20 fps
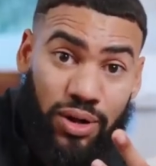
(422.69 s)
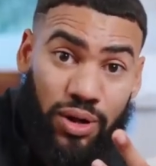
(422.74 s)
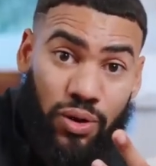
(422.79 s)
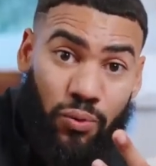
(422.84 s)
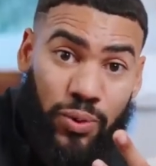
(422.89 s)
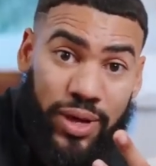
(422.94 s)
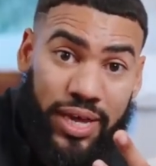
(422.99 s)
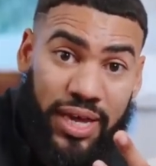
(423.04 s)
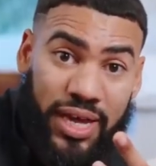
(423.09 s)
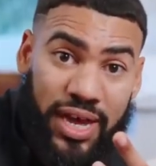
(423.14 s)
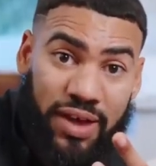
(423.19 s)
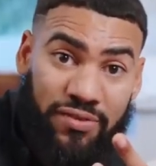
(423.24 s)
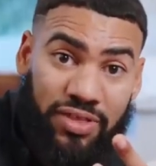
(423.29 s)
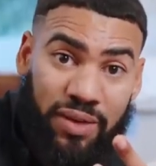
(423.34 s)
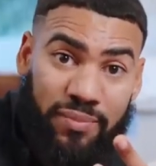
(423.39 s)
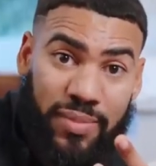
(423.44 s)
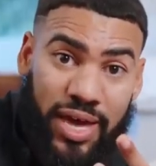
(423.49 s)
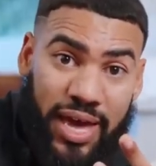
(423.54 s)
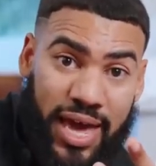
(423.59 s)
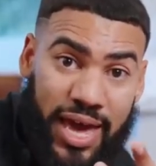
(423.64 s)
we can give
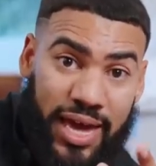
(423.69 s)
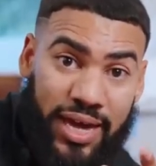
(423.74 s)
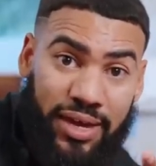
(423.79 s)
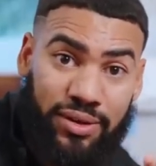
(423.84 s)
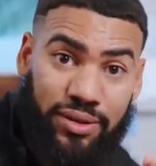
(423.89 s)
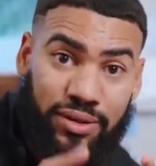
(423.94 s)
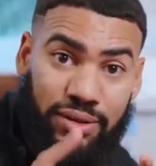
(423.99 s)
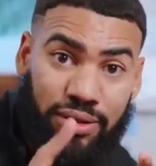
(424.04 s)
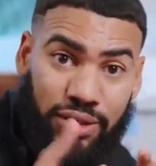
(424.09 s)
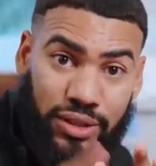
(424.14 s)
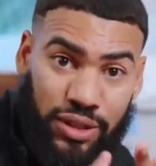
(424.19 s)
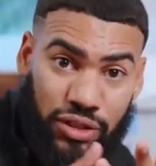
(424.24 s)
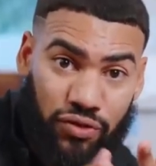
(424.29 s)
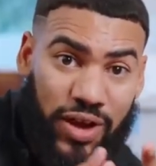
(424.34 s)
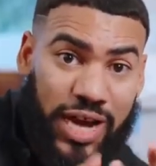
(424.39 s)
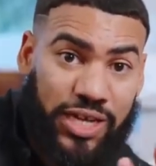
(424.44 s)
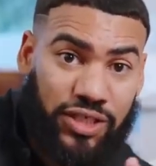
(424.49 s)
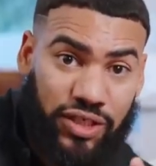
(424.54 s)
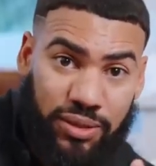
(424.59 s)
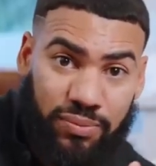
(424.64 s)
them a
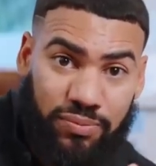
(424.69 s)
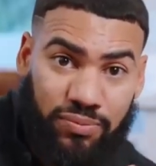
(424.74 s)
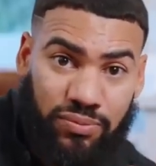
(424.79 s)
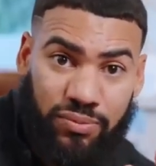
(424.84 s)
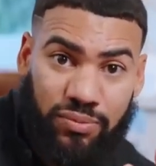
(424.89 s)
direction